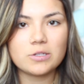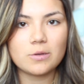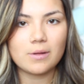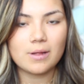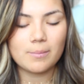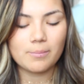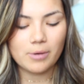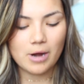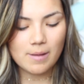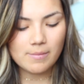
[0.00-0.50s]
So
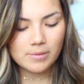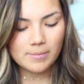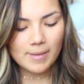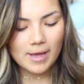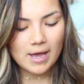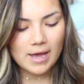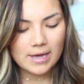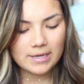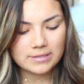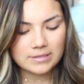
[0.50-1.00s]
while I'm priming
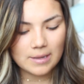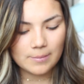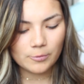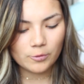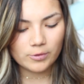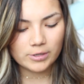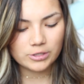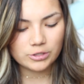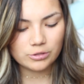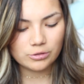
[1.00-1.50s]
my eyes, I'm
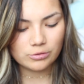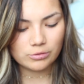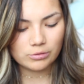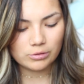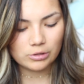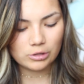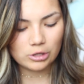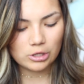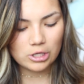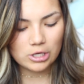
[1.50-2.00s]
going
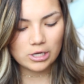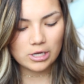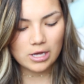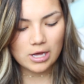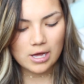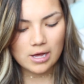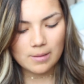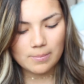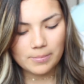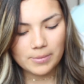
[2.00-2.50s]
to
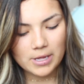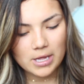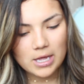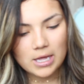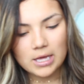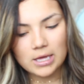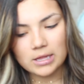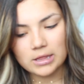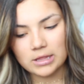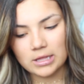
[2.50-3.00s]
look up
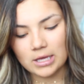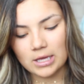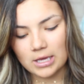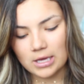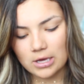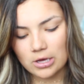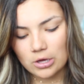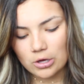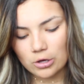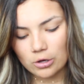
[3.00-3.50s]
the